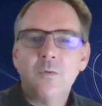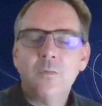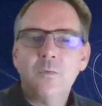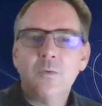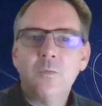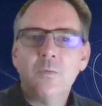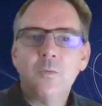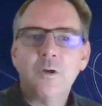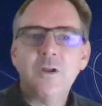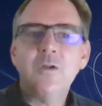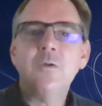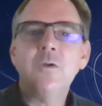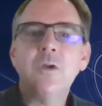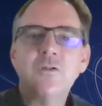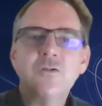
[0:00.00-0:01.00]
What do
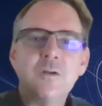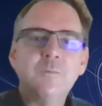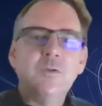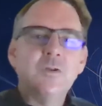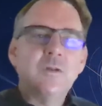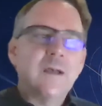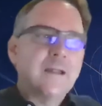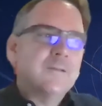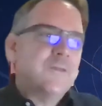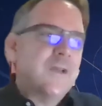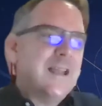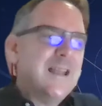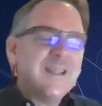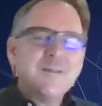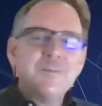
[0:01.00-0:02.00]
you attribute?
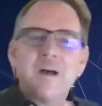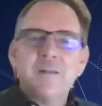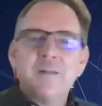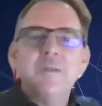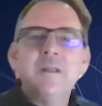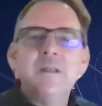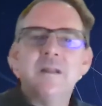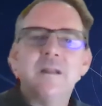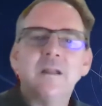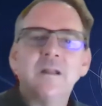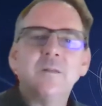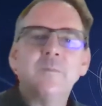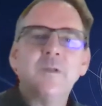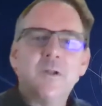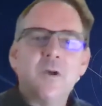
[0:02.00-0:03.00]
Failure might be a little
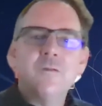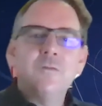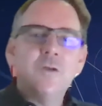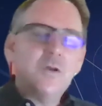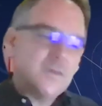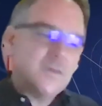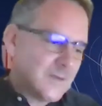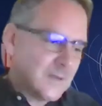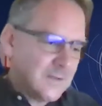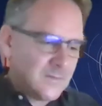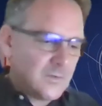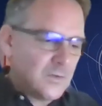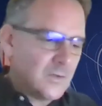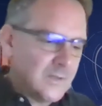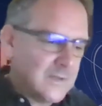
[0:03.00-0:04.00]
bit overt in
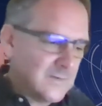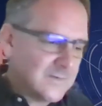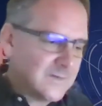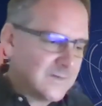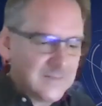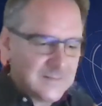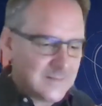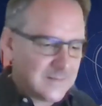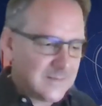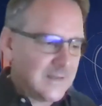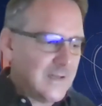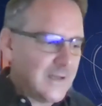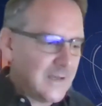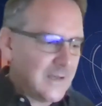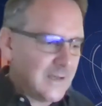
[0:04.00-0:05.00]
certain instances, it's
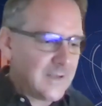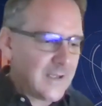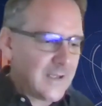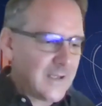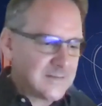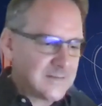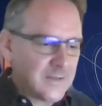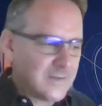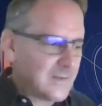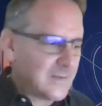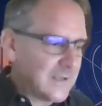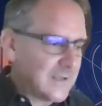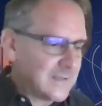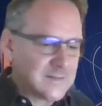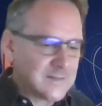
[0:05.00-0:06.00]
clearly the case. In other
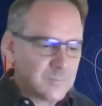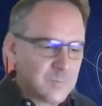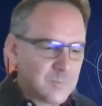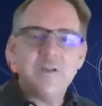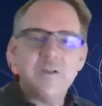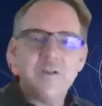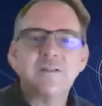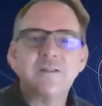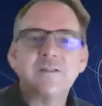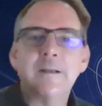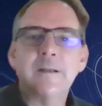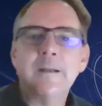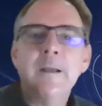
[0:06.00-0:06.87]
cases, maybe just an